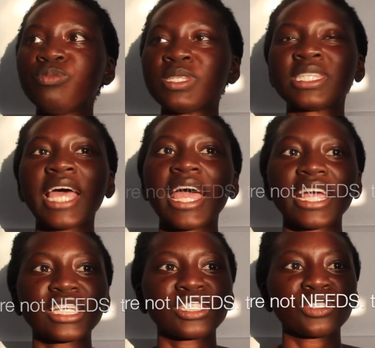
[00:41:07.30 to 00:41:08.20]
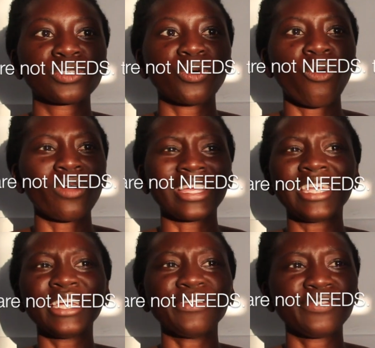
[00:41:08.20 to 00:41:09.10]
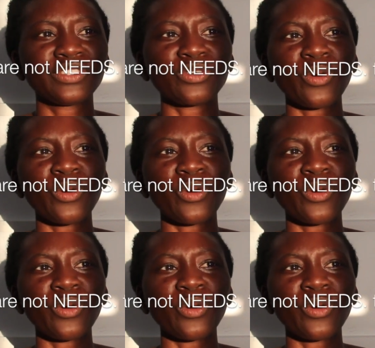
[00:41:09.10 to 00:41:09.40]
sex or gifts,